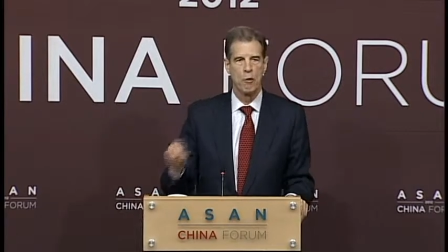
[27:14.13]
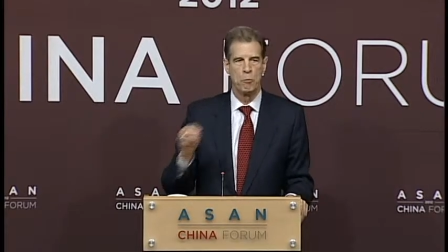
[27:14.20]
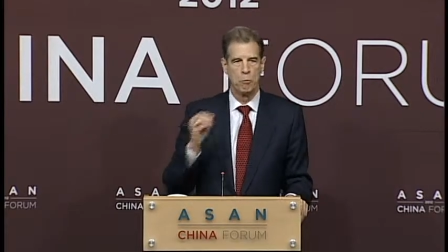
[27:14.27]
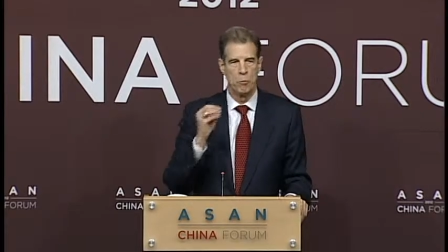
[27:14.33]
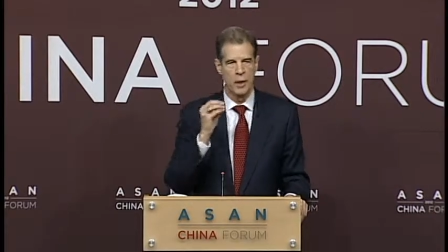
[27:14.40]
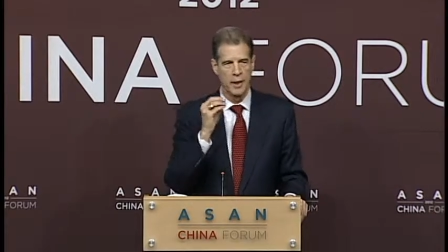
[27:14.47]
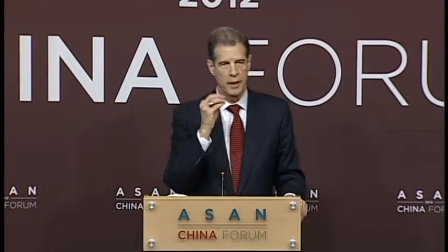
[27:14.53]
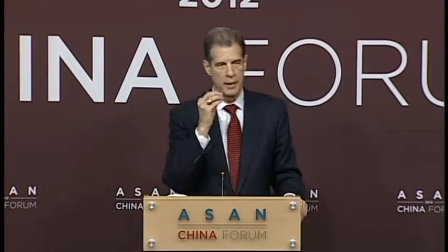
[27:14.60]

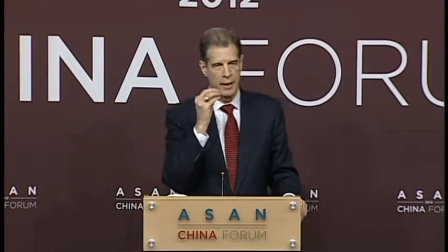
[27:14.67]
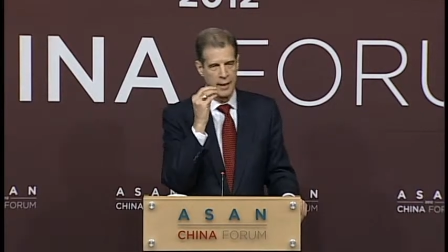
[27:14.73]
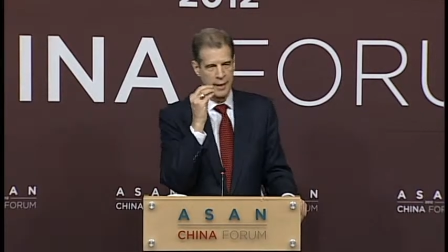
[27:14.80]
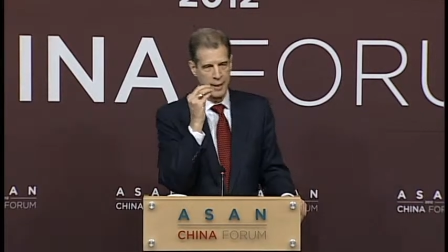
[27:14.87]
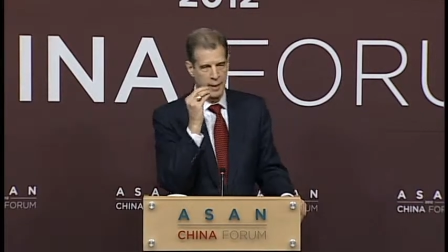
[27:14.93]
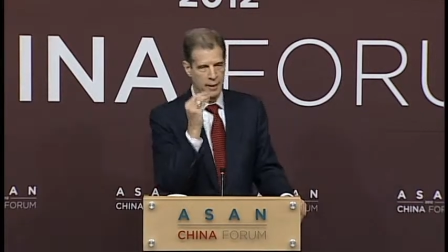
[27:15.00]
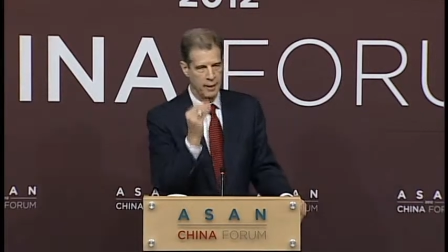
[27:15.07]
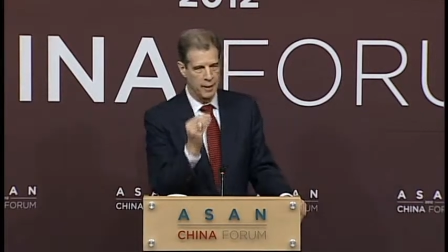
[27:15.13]
But an
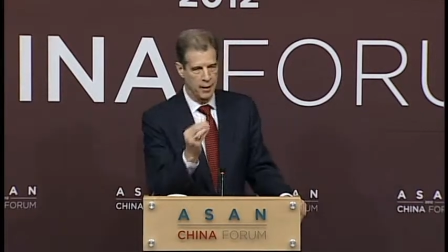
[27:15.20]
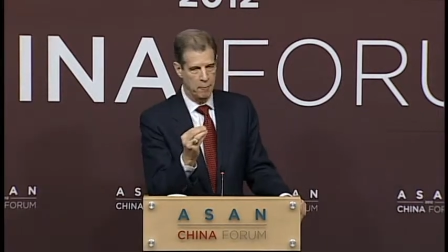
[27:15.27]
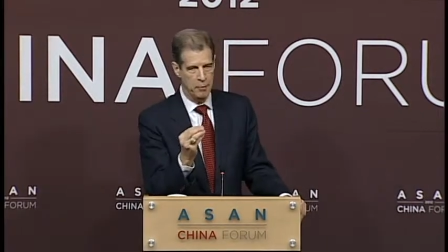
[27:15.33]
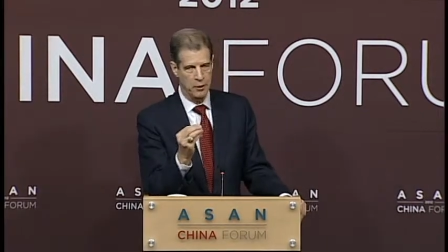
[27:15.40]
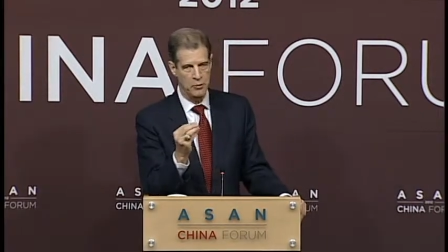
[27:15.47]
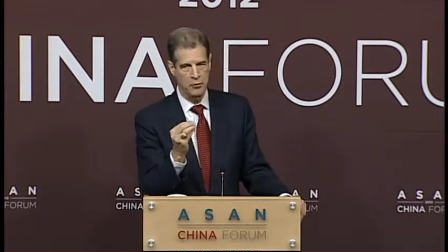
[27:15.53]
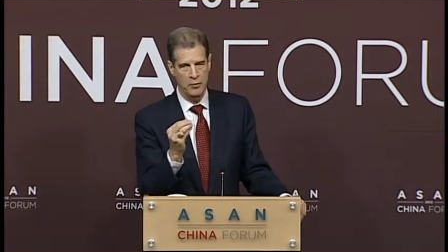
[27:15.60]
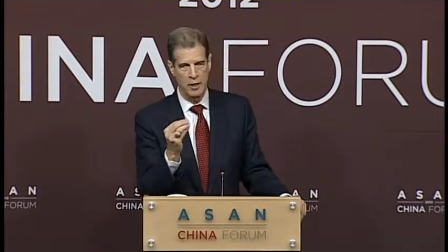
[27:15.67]
economic
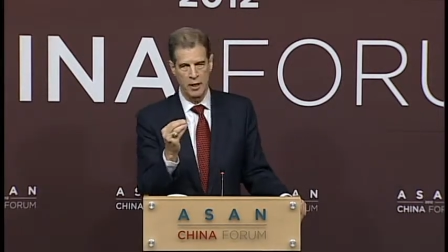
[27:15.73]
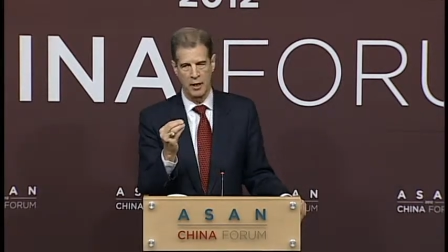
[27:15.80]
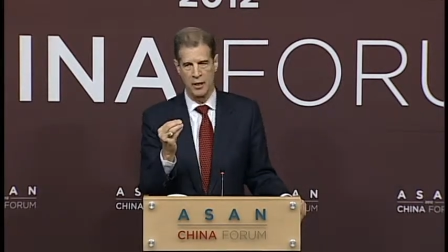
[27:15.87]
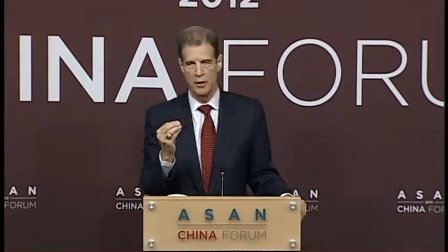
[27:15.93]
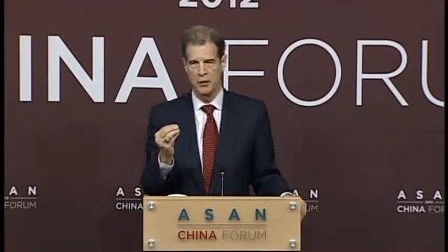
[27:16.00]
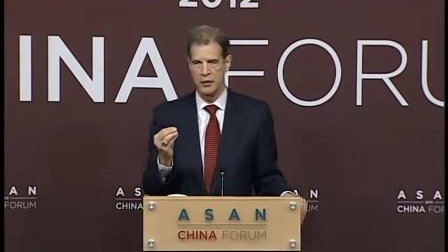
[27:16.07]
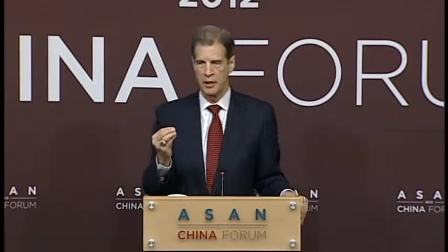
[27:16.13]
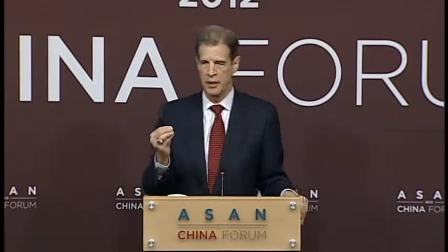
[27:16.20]

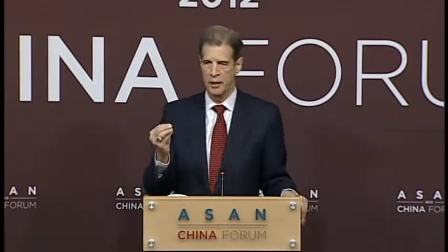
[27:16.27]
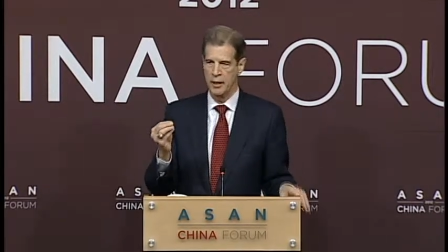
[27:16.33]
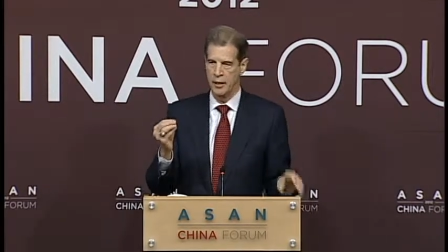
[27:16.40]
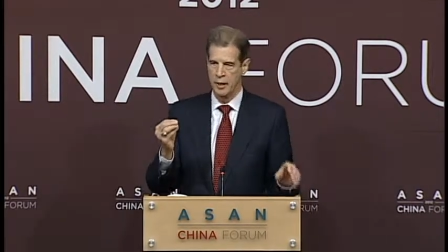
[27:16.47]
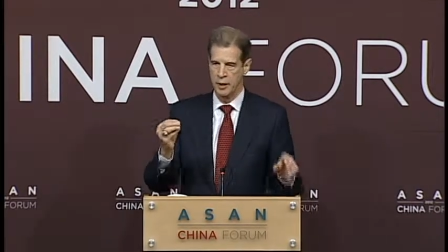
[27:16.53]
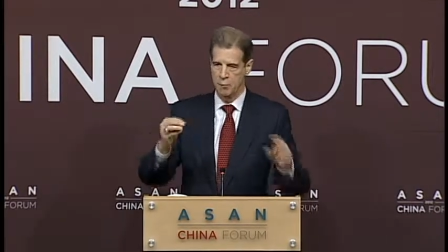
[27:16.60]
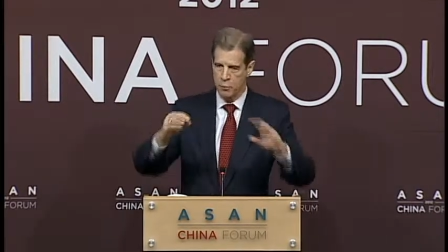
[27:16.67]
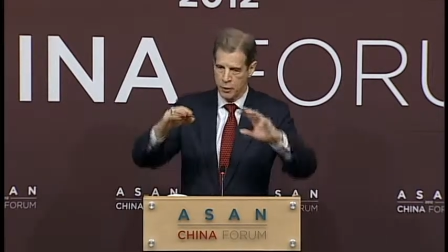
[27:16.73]
strategy
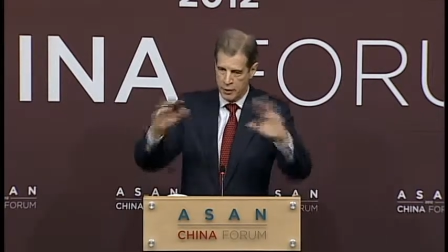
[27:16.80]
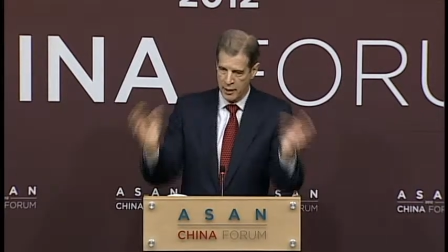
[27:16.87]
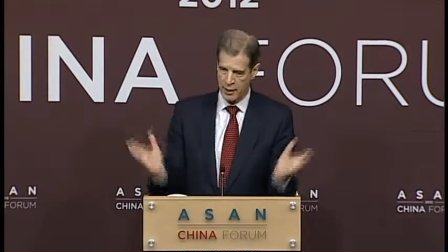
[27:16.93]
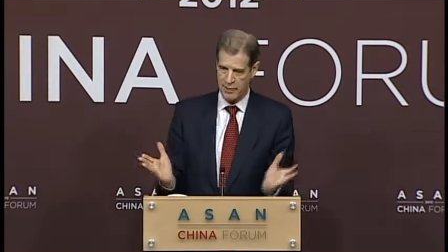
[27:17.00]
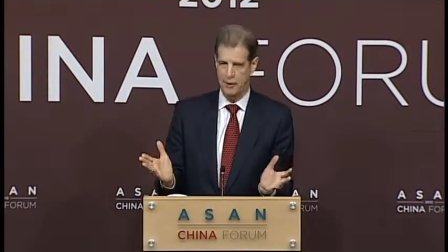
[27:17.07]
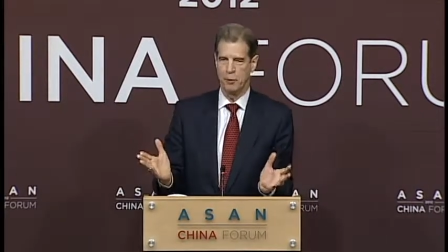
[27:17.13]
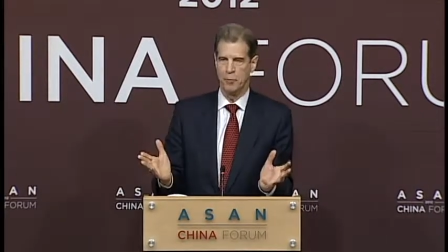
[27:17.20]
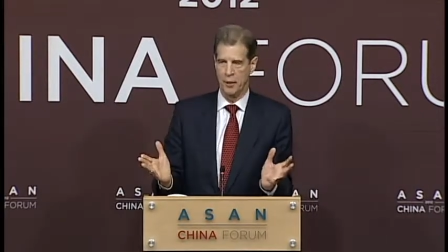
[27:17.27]

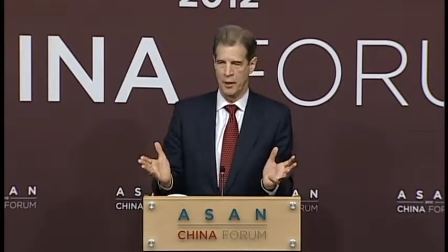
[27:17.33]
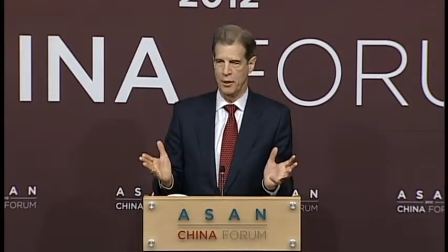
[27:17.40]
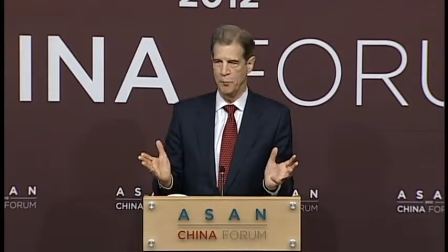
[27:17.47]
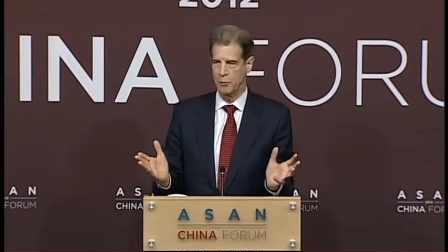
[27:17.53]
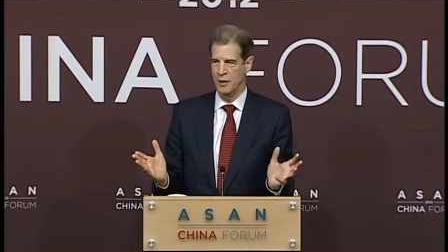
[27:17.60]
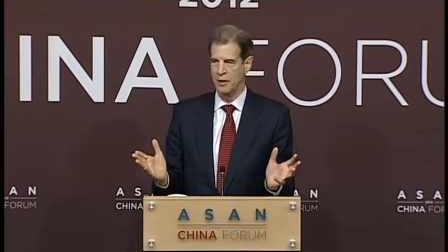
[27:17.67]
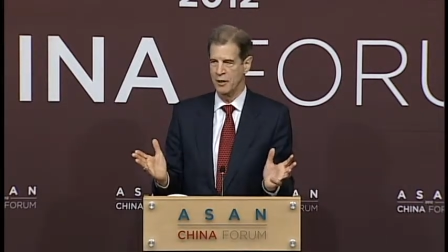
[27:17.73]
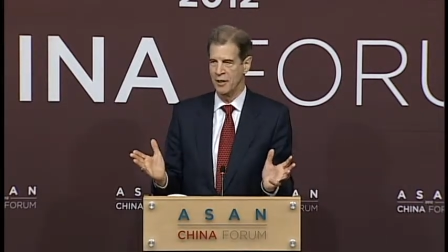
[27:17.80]
protected by the
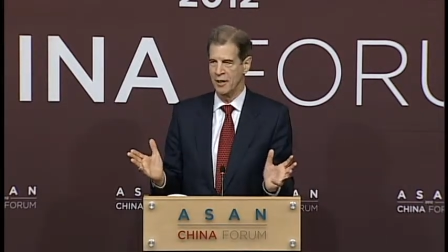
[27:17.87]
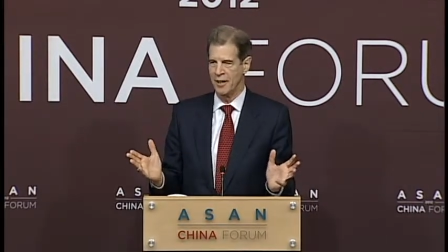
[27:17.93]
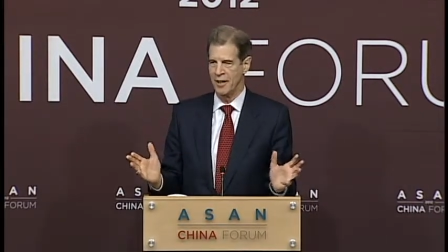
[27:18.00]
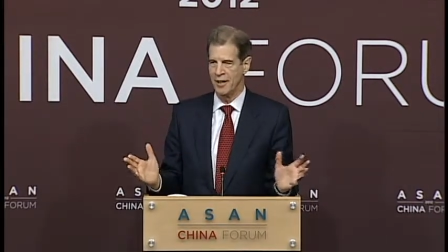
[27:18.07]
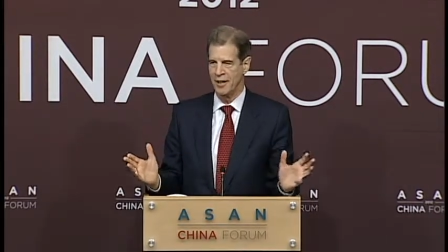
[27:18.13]
military,